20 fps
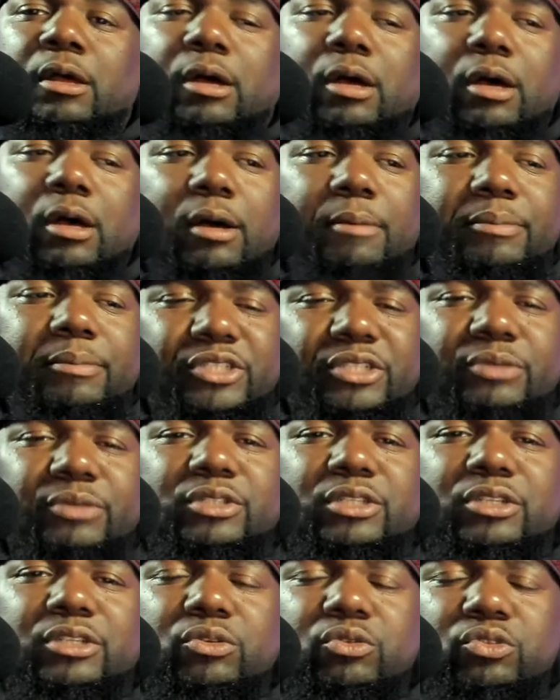But she was
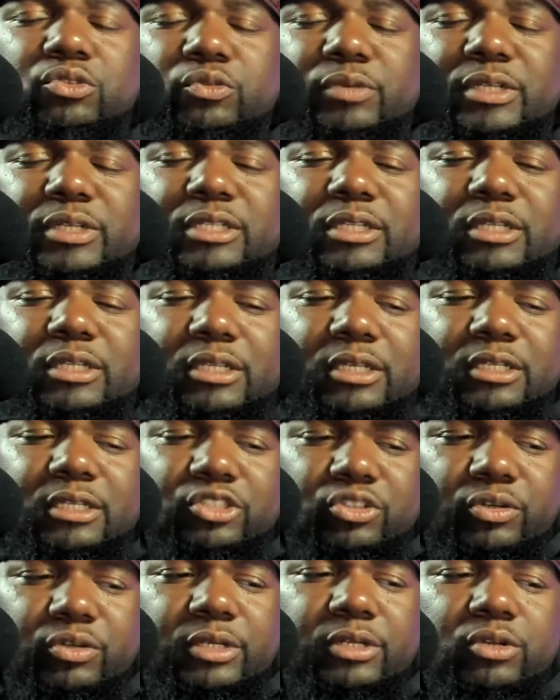in the news recently and
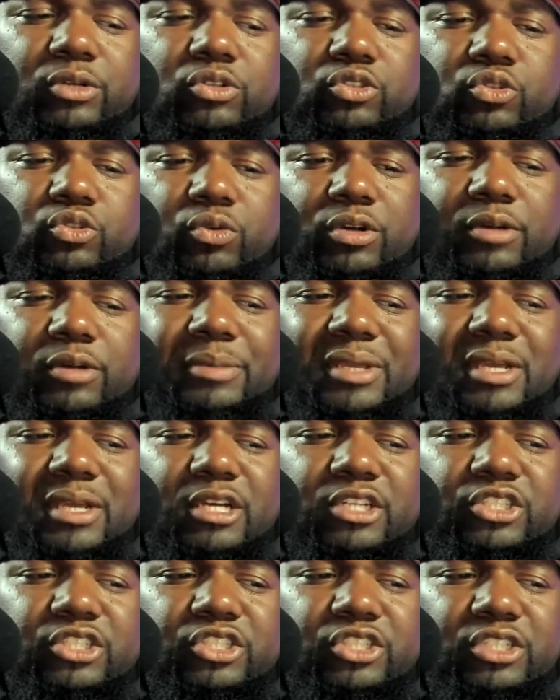trending on Twitter
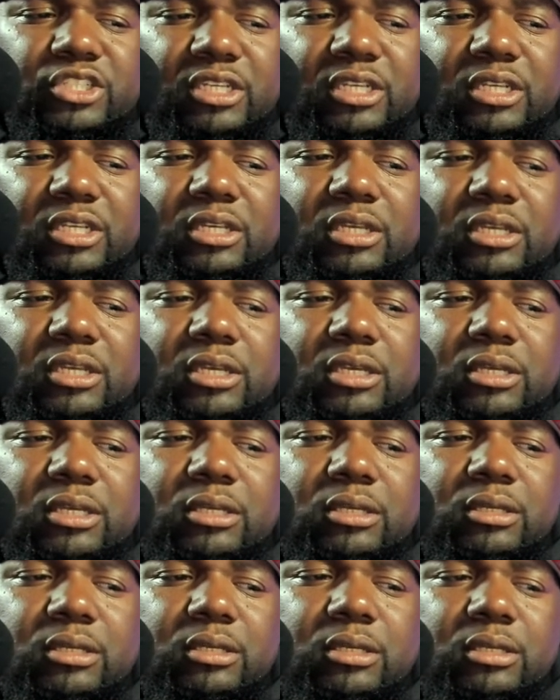because she
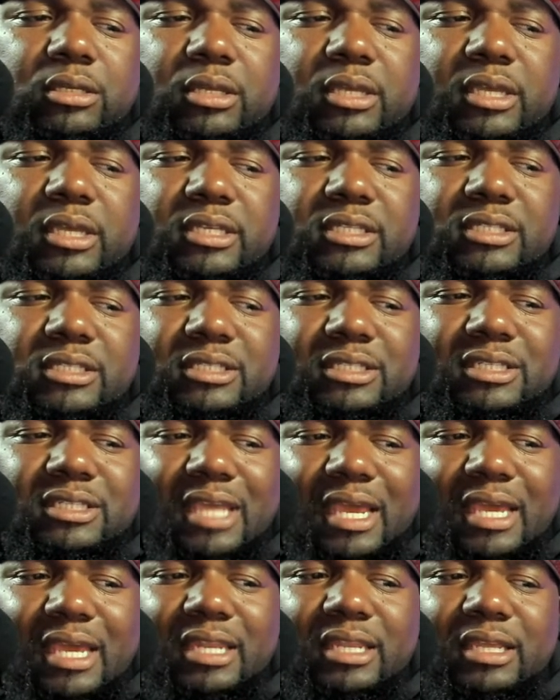is
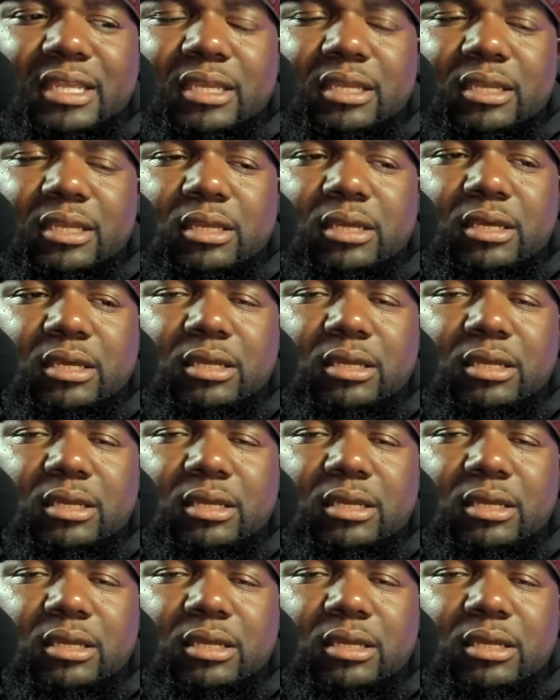dating